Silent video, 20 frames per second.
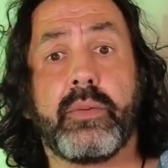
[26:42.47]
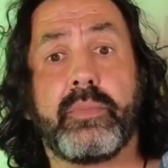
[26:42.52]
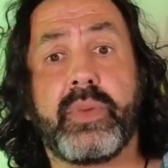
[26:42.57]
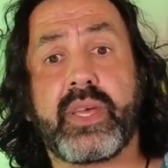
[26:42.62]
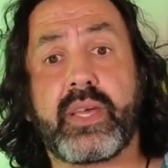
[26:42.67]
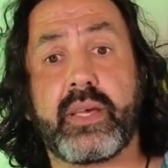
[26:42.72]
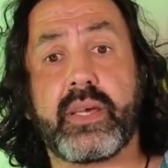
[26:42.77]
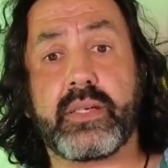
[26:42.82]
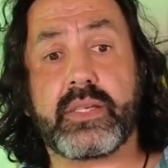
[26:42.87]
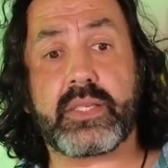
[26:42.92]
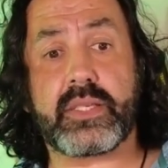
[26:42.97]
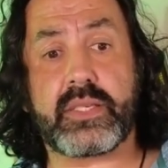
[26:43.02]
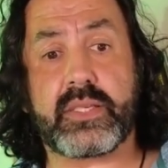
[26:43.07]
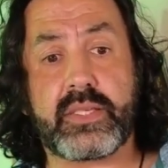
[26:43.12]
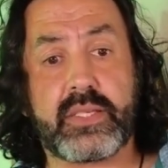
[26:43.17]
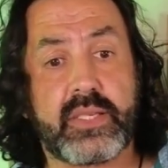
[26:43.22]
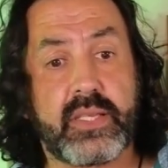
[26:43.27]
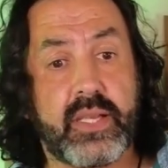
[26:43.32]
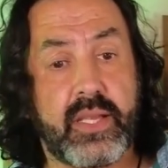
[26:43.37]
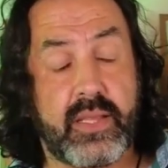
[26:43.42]

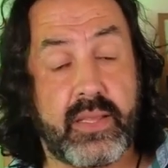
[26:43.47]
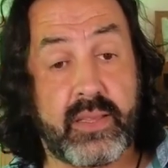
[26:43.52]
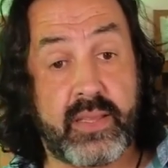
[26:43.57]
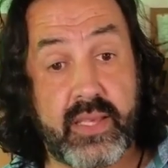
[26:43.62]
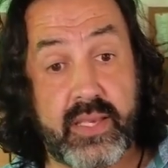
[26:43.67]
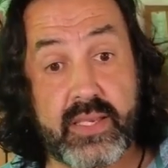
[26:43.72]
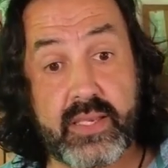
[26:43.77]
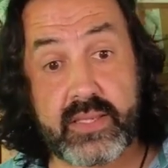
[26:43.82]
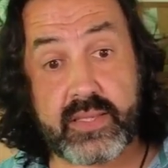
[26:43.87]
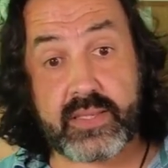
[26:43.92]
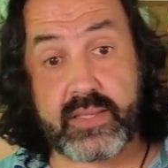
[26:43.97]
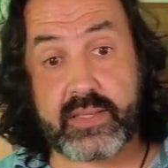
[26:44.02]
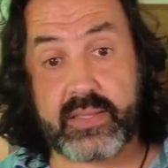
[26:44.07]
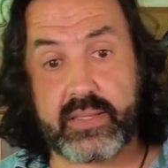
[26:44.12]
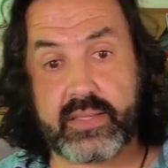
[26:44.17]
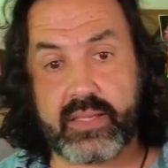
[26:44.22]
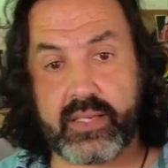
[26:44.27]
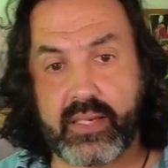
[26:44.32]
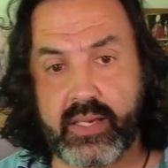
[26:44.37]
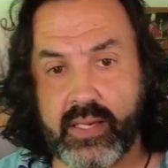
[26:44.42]
Because
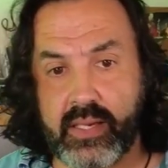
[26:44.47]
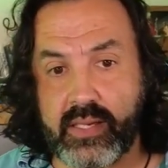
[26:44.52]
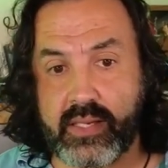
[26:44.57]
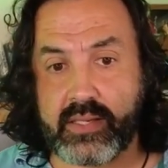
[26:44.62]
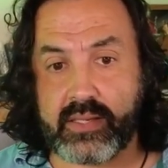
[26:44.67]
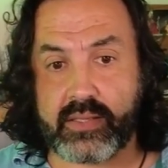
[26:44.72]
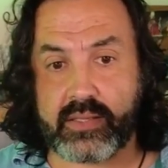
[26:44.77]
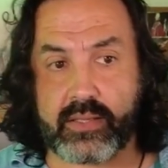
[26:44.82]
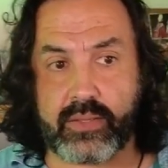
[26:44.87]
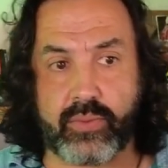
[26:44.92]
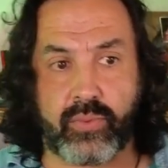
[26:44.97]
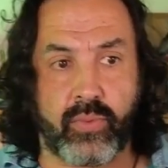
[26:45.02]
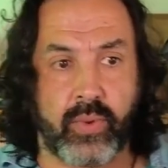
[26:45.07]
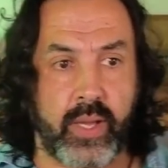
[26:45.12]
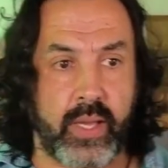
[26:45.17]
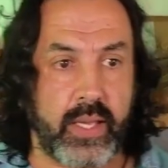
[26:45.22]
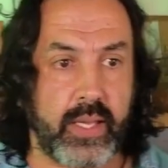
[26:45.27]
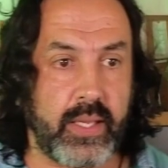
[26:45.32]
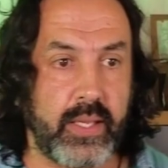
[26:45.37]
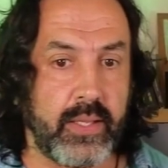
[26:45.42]
this is the
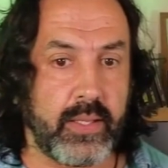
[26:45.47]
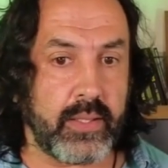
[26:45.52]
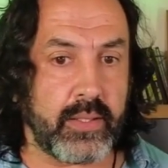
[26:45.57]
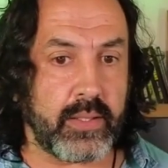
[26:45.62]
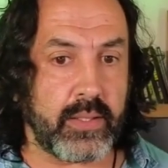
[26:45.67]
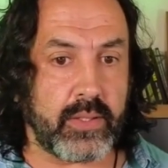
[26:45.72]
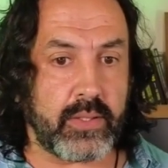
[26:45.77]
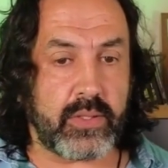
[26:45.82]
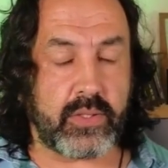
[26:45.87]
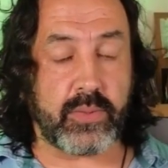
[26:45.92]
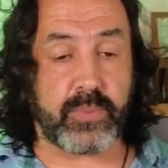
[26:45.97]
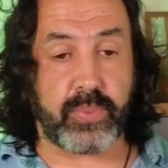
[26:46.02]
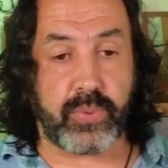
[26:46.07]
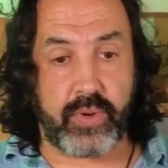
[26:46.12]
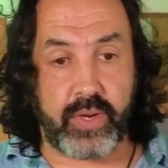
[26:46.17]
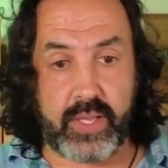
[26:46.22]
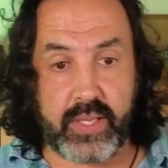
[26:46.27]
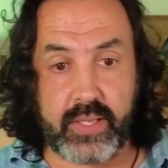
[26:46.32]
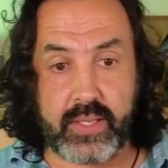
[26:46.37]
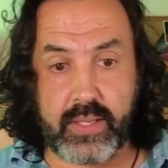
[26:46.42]
way to
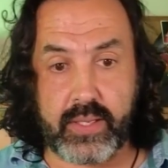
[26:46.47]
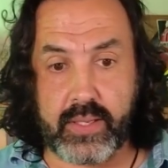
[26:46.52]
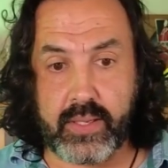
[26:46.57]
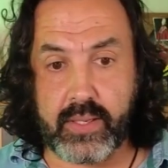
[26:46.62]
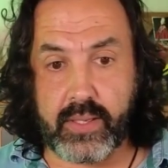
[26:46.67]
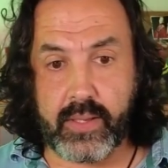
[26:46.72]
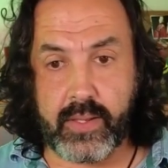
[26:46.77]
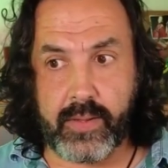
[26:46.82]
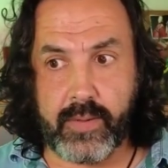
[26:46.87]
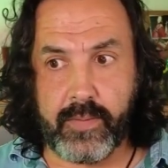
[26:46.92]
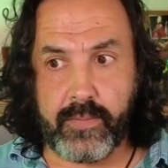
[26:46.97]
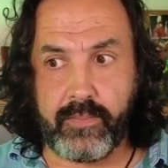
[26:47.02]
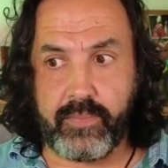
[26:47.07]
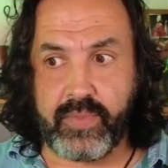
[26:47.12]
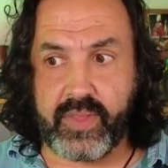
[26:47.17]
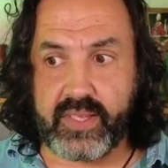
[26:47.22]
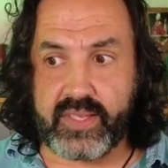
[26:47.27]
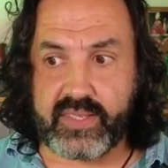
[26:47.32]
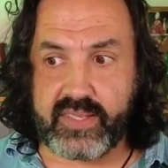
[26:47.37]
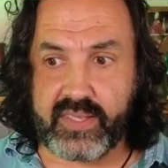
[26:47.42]
bring
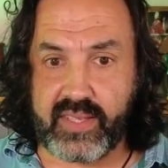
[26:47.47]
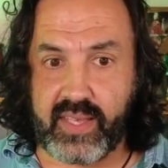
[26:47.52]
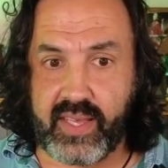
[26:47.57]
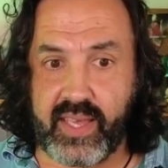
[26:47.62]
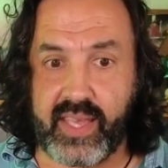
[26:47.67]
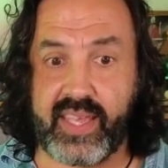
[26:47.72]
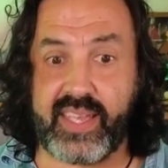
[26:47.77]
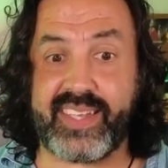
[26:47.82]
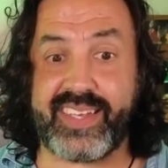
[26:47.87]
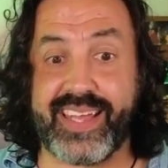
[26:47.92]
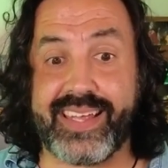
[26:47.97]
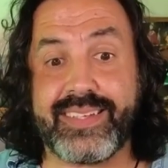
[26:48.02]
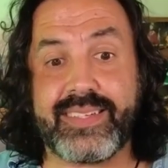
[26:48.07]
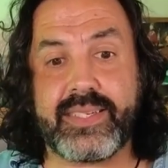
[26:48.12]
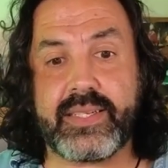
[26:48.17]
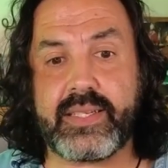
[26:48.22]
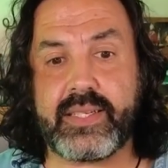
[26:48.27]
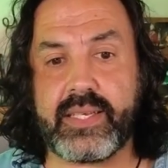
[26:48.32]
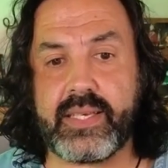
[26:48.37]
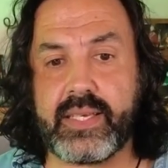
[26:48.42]
this
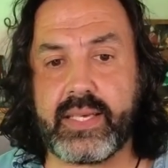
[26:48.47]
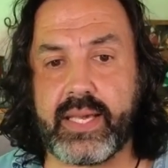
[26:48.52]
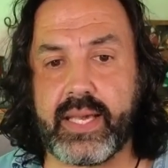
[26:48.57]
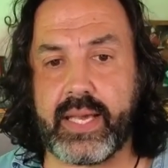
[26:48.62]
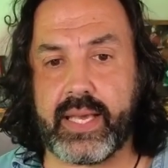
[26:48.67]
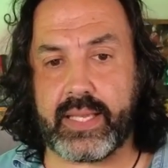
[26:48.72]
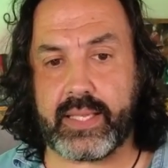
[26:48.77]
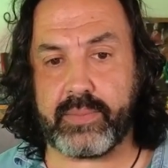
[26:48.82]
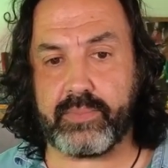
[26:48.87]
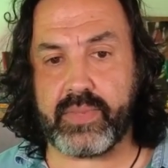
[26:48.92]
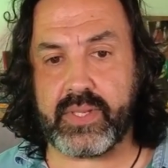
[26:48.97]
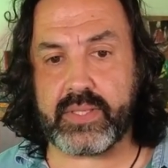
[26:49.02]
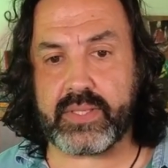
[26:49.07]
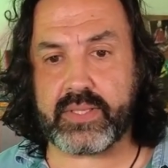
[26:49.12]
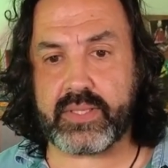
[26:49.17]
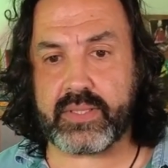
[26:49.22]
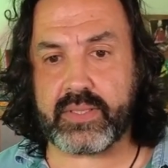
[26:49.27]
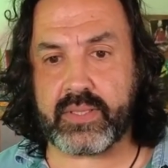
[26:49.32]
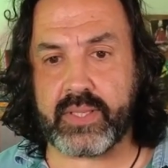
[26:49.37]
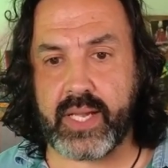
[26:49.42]
identity
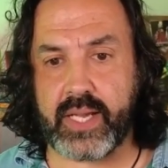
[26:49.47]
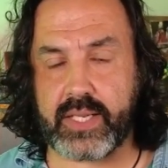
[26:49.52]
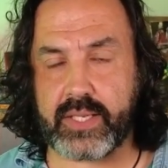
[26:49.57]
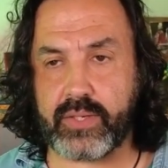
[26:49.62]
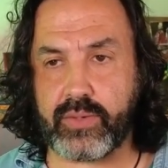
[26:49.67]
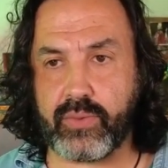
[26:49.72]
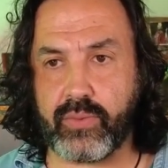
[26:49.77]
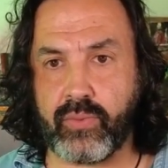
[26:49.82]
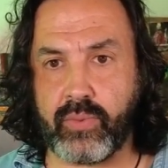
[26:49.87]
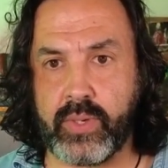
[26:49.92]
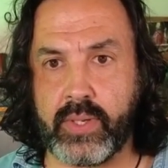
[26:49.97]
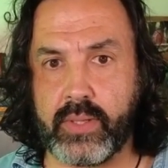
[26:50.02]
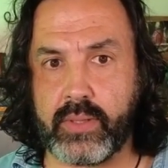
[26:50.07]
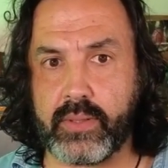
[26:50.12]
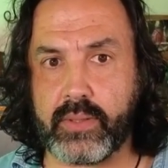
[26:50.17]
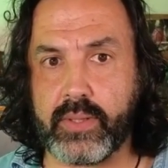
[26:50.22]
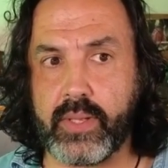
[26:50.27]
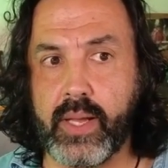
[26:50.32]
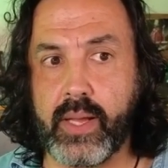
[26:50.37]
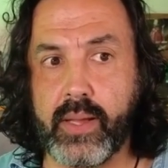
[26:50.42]
elements that
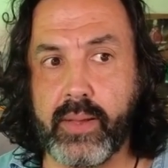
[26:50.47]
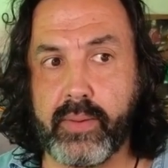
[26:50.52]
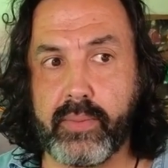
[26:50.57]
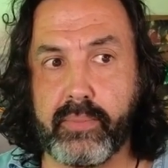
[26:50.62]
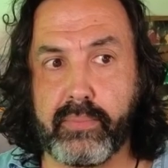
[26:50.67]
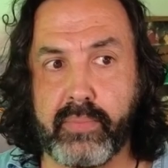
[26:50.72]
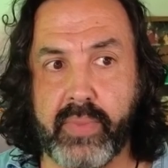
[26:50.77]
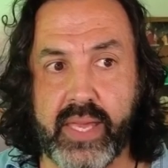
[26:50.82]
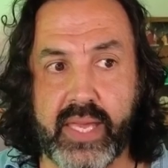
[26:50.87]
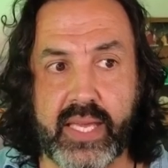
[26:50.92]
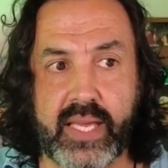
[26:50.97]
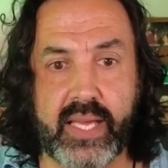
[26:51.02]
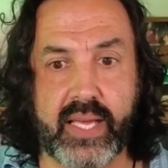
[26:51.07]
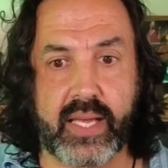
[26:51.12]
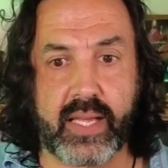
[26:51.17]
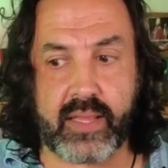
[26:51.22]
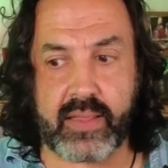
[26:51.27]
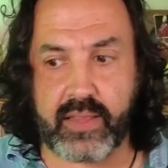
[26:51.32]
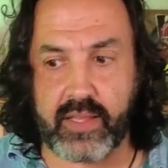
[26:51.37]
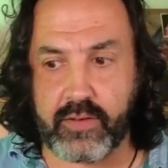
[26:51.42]
will make
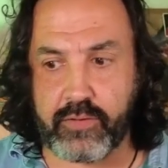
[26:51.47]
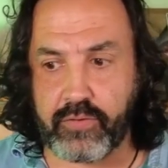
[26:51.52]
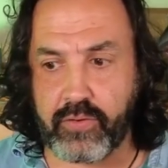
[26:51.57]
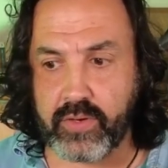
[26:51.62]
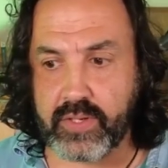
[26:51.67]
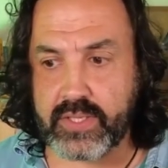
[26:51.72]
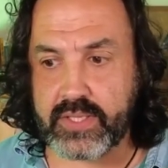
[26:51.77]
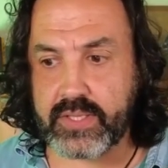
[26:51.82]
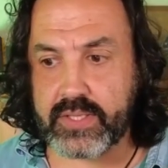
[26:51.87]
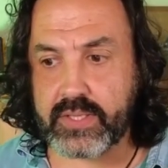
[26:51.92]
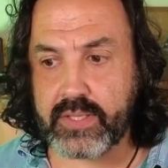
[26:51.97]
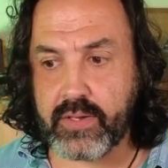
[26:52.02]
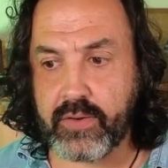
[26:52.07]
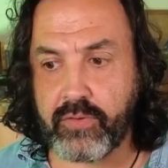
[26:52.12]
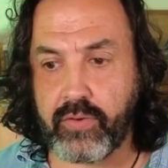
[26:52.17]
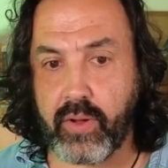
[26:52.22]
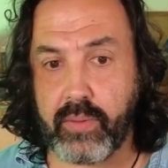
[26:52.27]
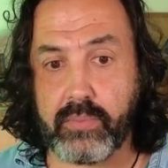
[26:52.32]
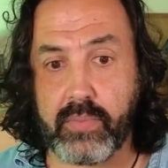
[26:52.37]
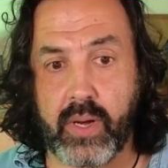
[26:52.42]
a difference
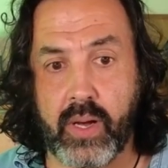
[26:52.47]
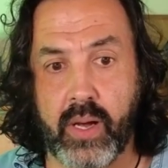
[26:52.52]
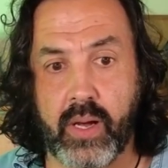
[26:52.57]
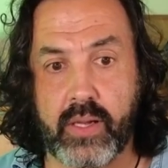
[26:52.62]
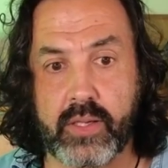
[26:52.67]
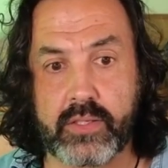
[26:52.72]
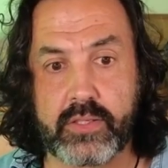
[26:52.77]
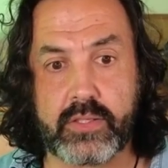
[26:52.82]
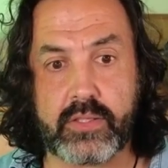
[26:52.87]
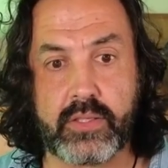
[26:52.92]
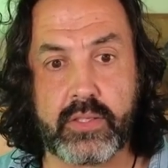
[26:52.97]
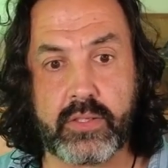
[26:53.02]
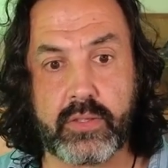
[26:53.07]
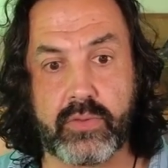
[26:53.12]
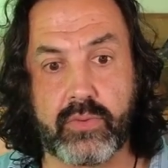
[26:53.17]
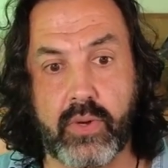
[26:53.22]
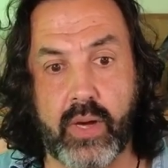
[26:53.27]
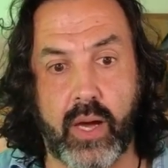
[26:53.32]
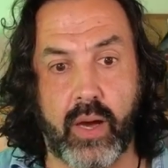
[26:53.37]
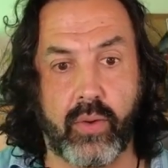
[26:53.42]
from us
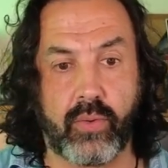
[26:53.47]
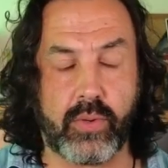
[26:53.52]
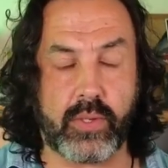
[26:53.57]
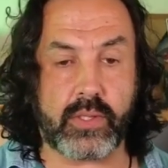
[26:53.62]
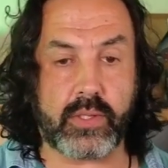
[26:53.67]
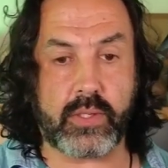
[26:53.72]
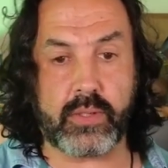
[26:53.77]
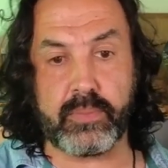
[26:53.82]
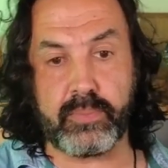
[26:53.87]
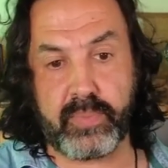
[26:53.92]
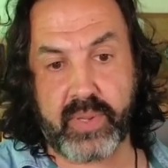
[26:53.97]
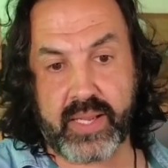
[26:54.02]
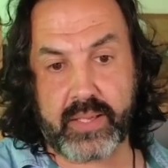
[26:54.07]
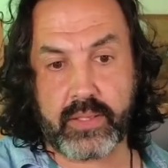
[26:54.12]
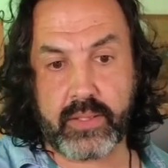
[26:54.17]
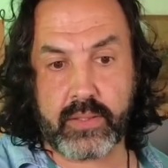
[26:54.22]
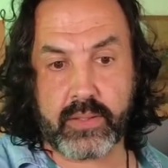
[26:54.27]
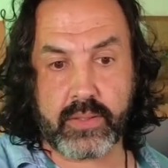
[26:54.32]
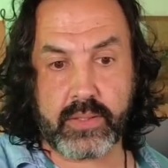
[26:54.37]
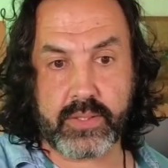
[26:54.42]
to our
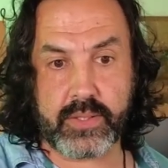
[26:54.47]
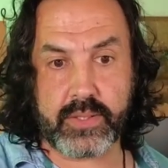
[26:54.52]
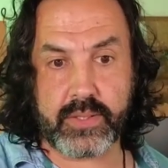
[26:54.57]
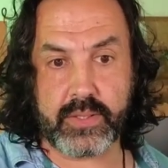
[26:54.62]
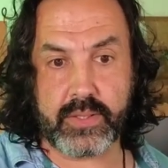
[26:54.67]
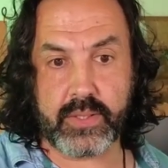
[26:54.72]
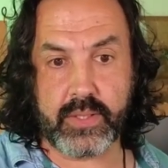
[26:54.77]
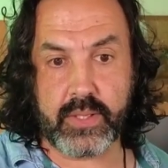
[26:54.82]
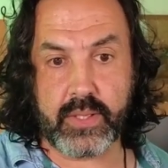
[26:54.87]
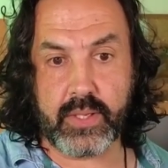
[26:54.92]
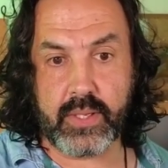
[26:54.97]
competitors.